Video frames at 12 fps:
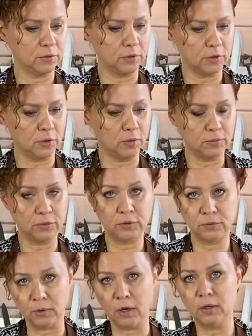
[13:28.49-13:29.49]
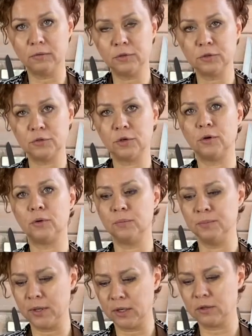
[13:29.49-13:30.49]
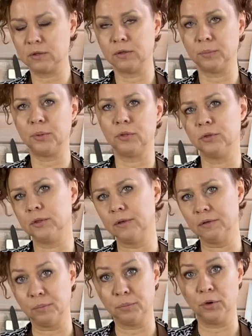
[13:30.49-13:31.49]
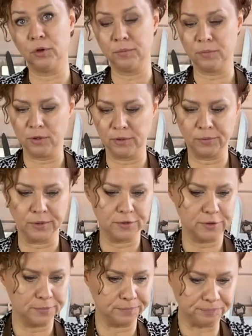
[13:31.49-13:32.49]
go through all of your dough, make all of your pierogi, and then boil them all at once.